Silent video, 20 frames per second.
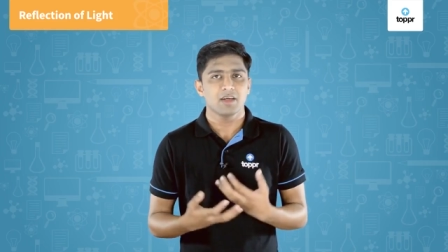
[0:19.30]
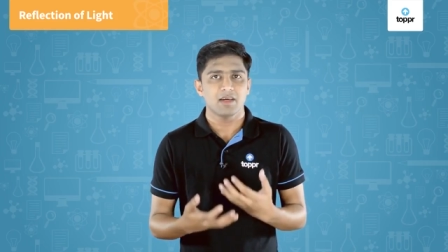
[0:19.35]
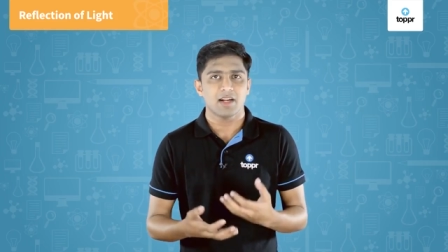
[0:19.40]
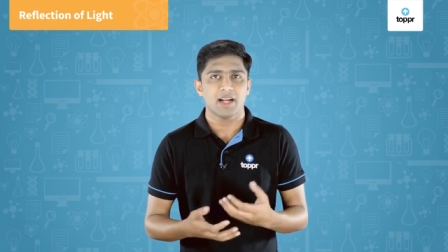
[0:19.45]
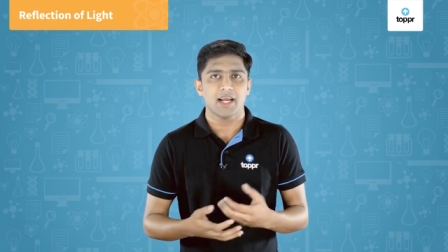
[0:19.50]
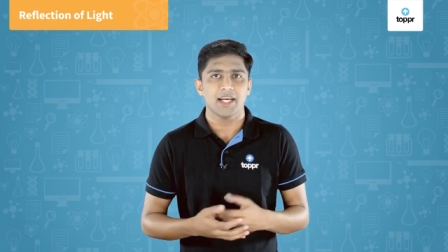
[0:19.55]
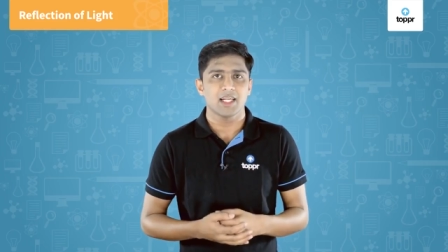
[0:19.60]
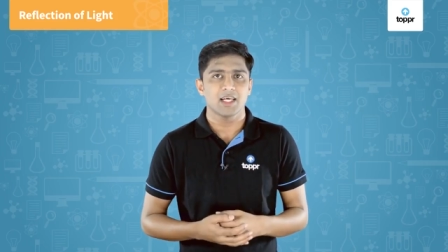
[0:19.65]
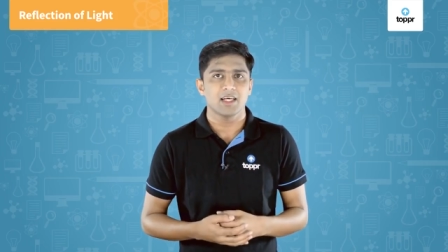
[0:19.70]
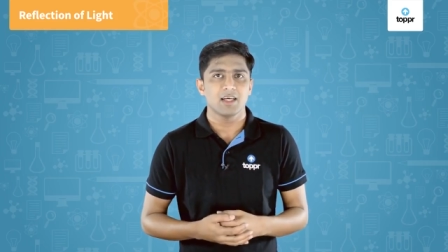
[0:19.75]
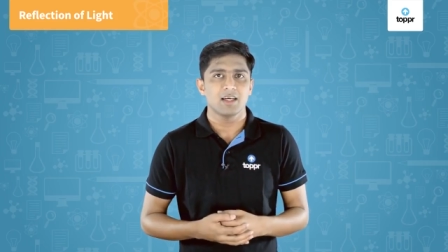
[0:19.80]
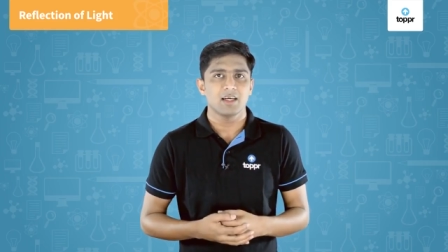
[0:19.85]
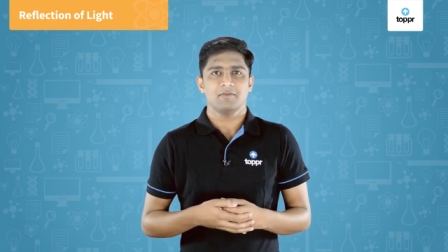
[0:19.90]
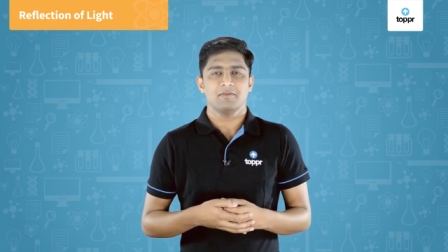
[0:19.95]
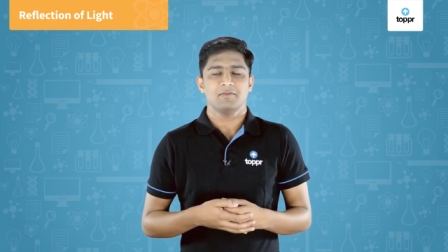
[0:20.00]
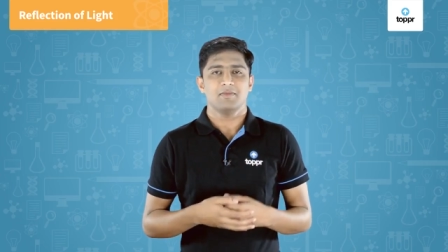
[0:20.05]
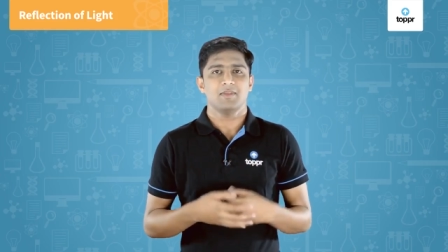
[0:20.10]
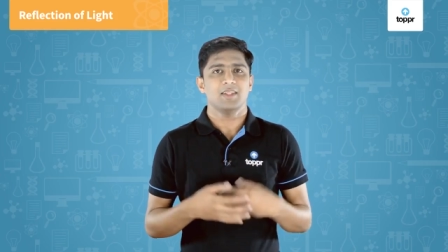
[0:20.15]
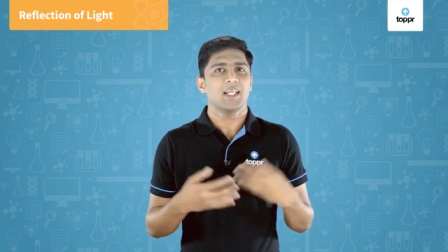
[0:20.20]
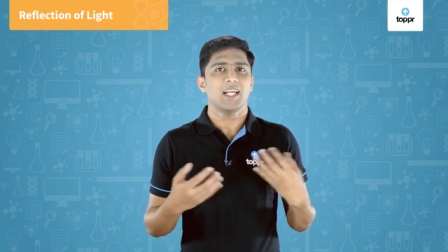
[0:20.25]
right?
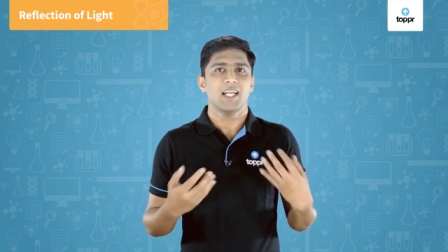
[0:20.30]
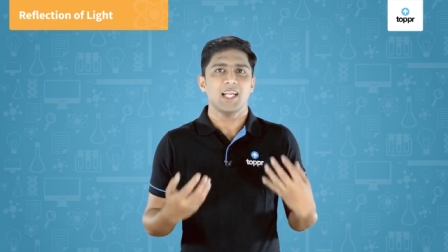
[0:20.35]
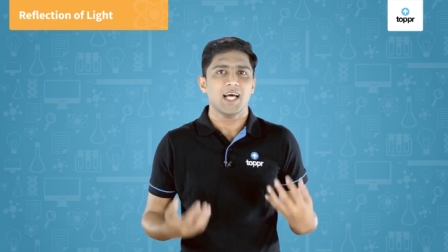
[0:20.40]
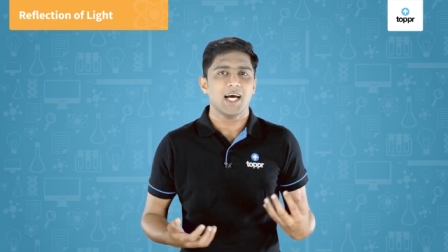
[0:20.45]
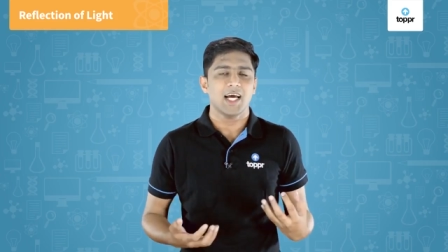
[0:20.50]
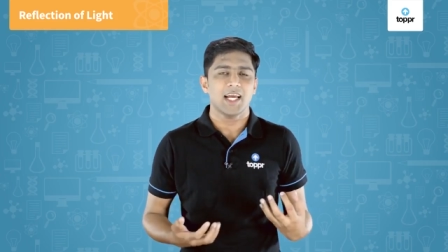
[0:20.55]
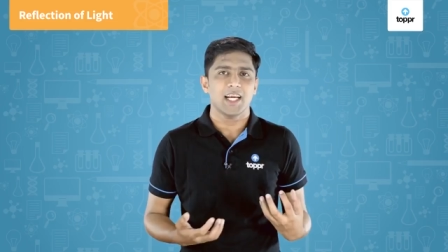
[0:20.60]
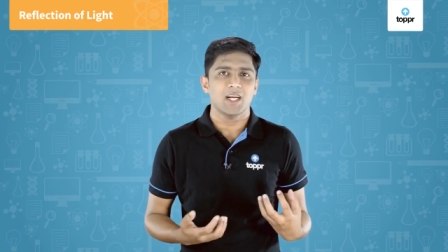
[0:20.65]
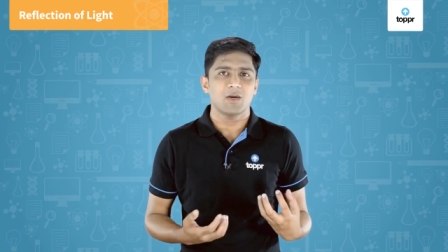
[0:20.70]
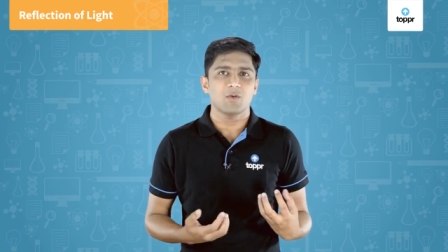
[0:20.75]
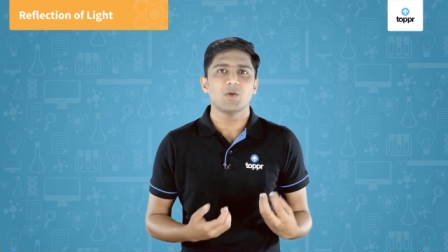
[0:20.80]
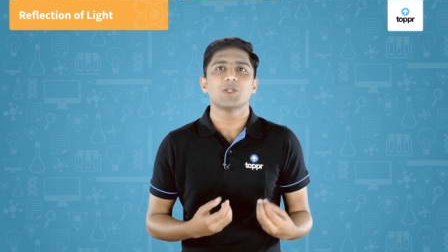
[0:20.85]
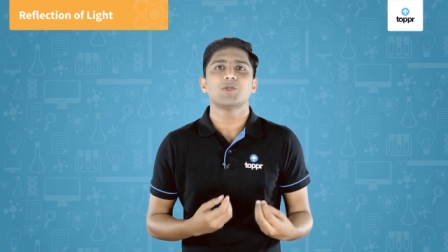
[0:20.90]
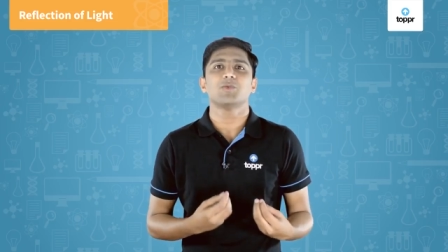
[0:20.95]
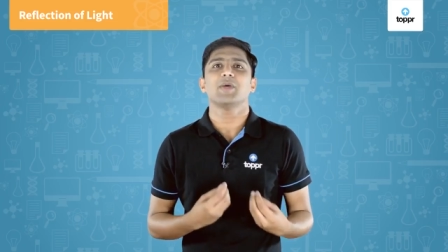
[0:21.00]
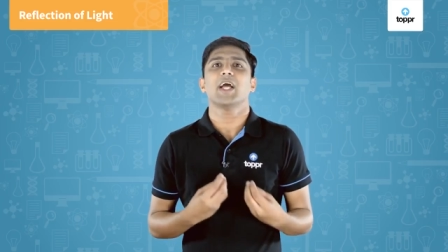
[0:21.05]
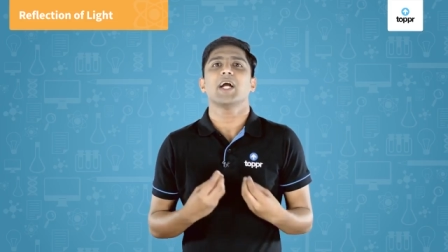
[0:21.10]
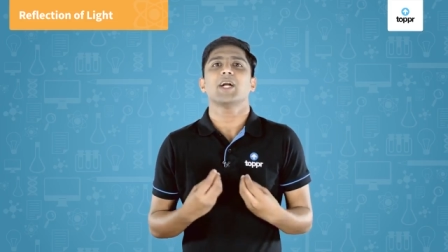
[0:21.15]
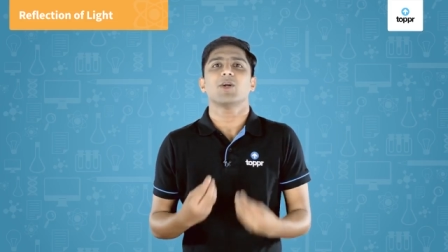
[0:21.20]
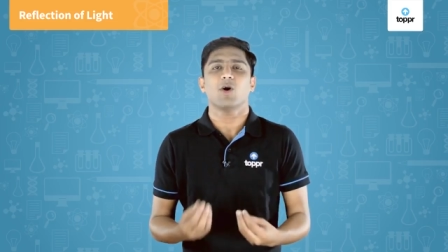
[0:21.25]
The light
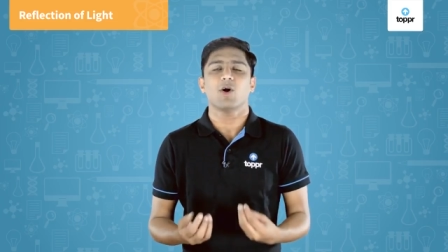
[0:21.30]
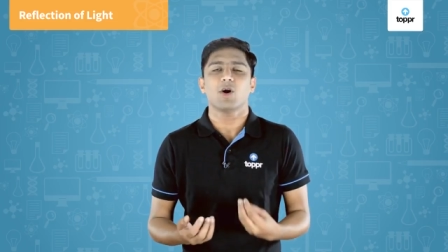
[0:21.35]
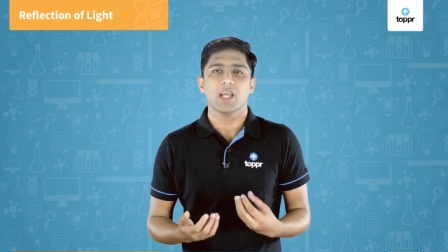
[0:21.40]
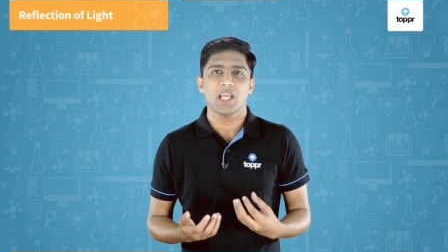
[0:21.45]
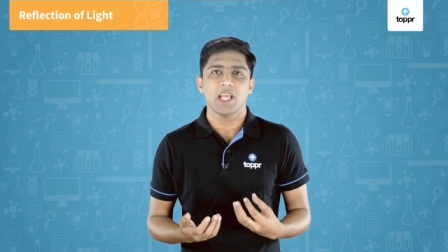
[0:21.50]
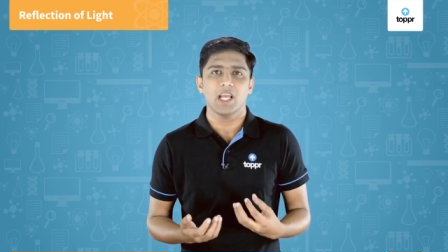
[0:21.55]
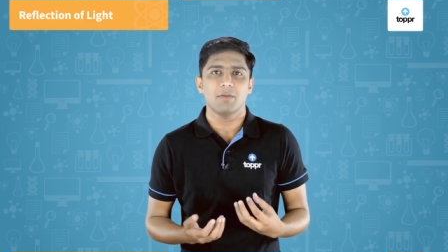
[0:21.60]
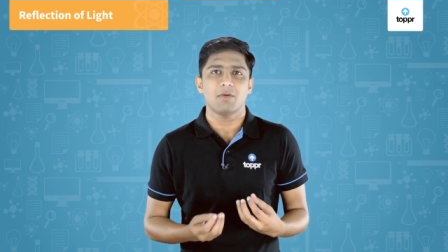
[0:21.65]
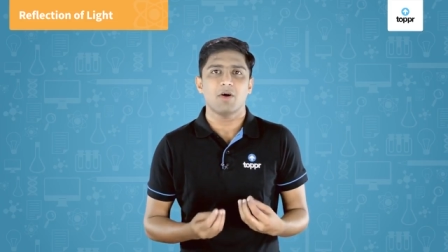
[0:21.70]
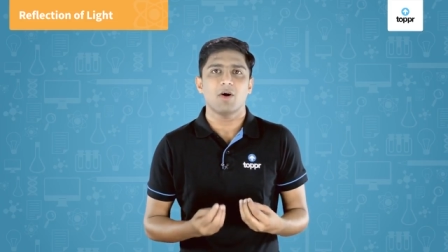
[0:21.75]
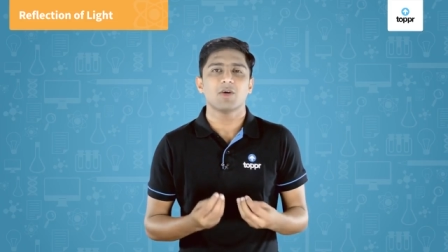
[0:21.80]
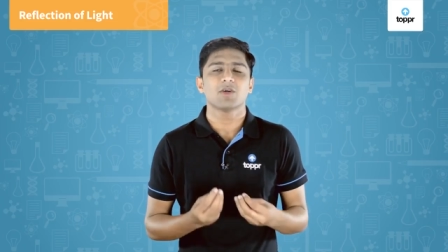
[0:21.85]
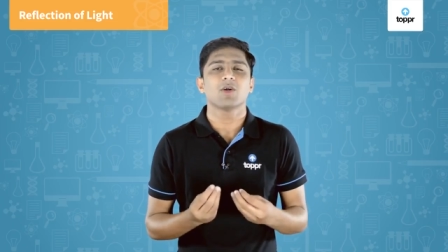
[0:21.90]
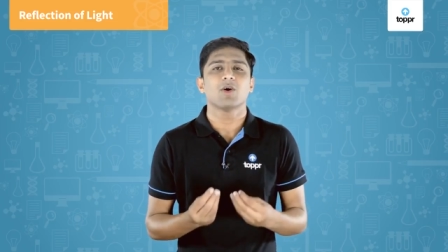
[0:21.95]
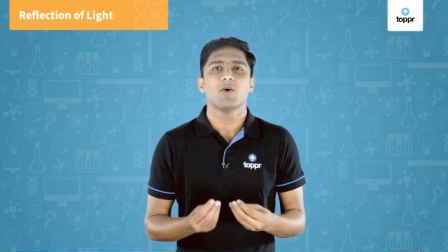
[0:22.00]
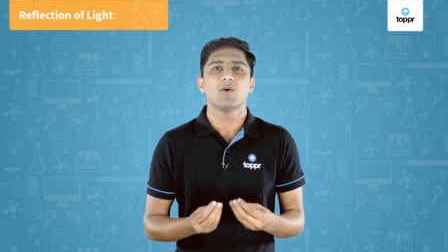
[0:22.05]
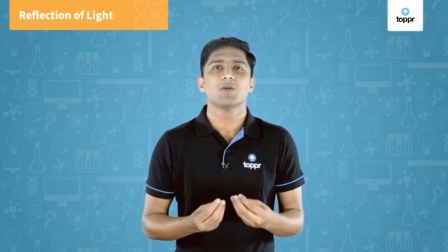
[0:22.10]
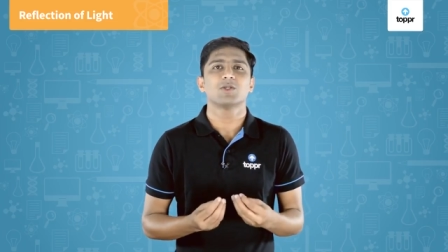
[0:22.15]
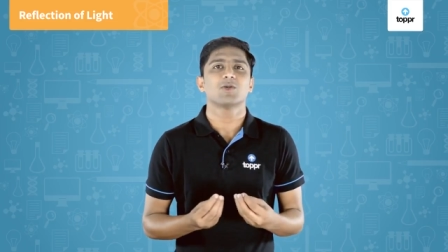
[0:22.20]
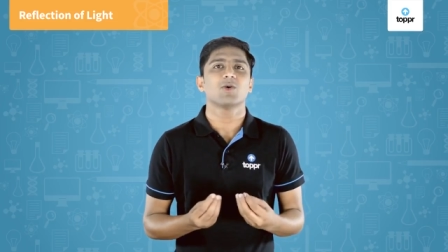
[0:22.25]
which we are talking about
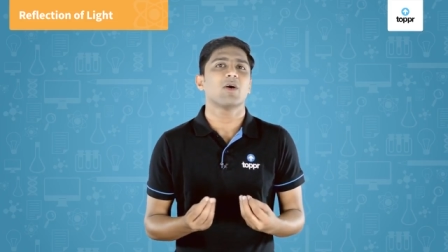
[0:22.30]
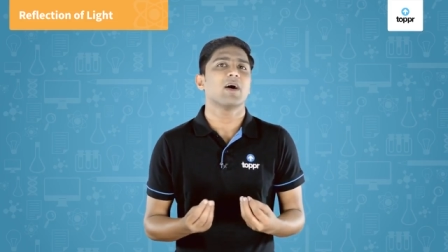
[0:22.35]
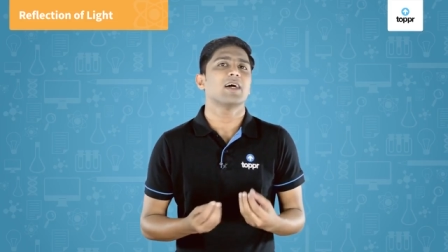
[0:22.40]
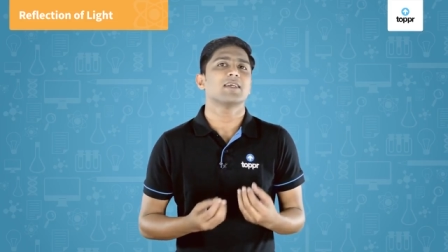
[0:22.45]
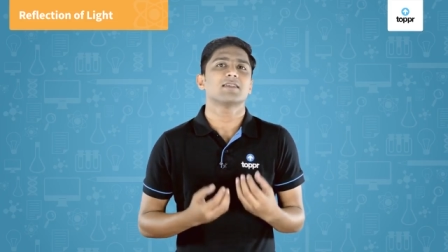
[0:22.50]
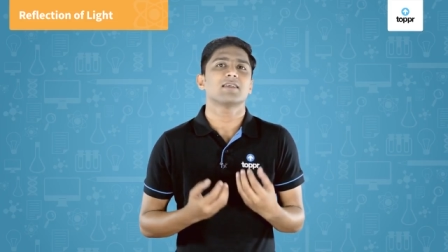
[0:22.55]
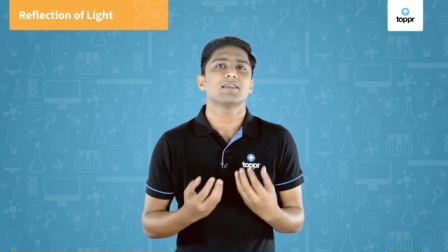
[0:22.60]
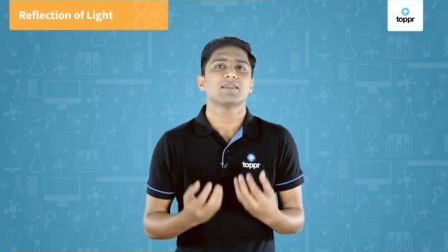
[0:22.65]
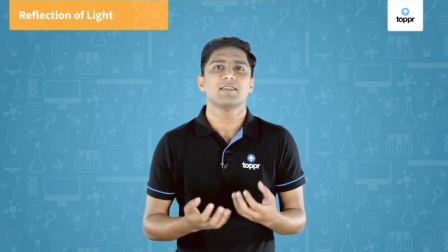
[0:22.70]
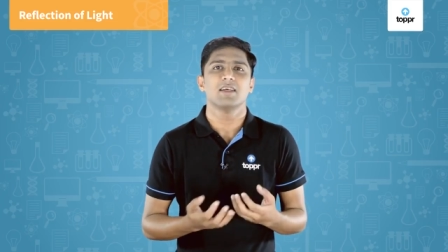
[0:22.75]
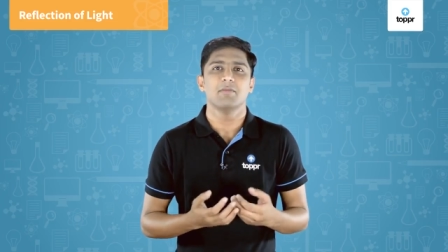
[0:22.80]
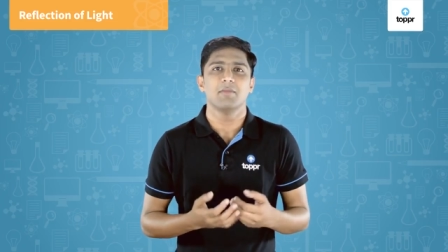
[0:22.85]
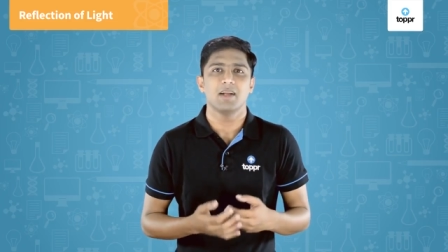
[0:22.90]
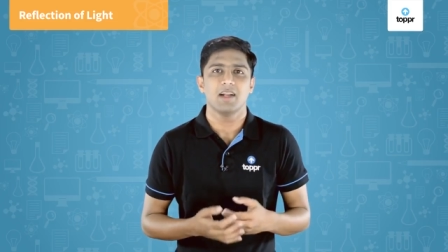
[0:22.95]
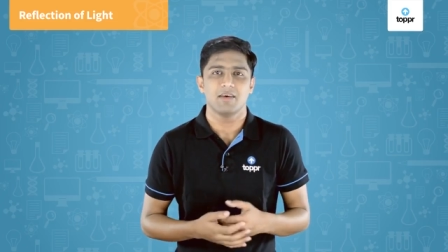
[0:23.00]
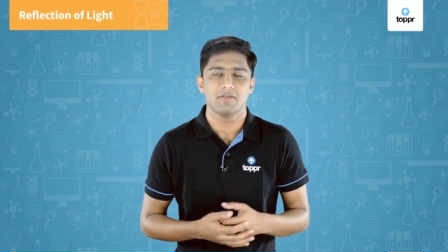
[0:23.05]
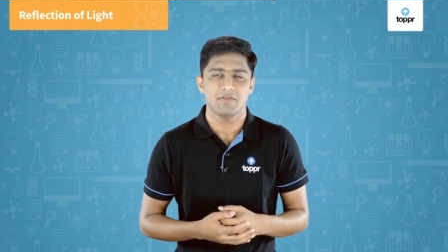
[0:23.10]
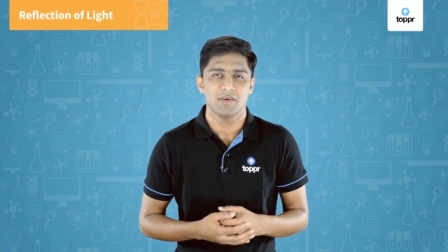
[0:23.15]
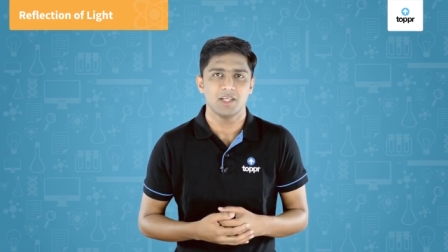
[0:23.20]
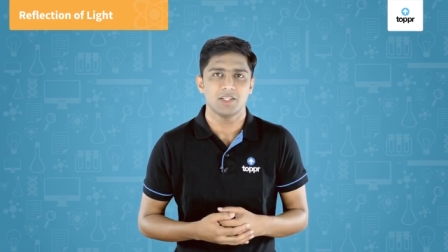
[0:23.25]
also has a
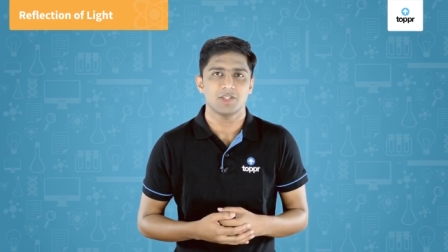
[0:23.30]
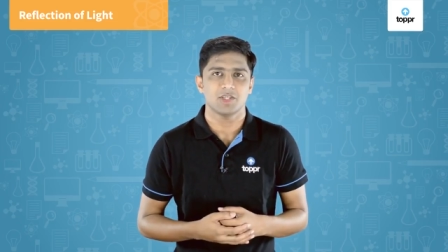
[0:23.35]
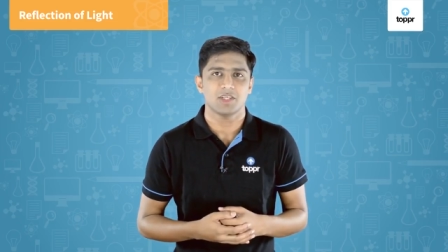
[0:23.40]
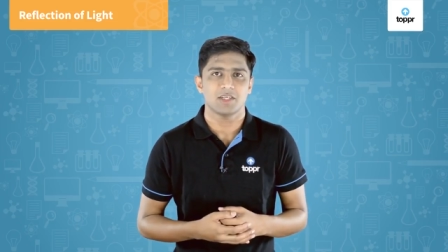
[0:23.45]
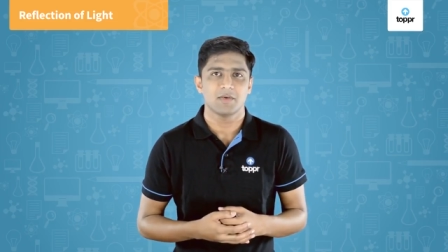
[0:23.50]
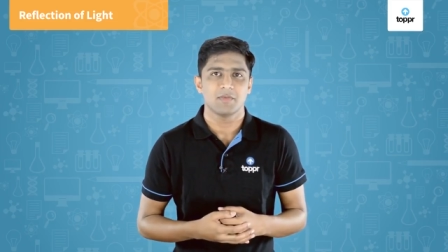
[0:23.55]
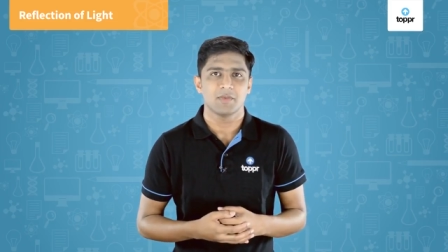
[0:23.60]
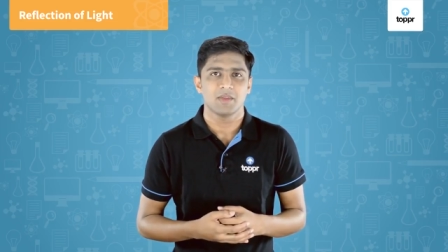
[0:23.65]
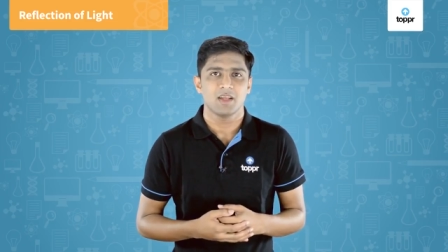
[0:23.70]
similar feature.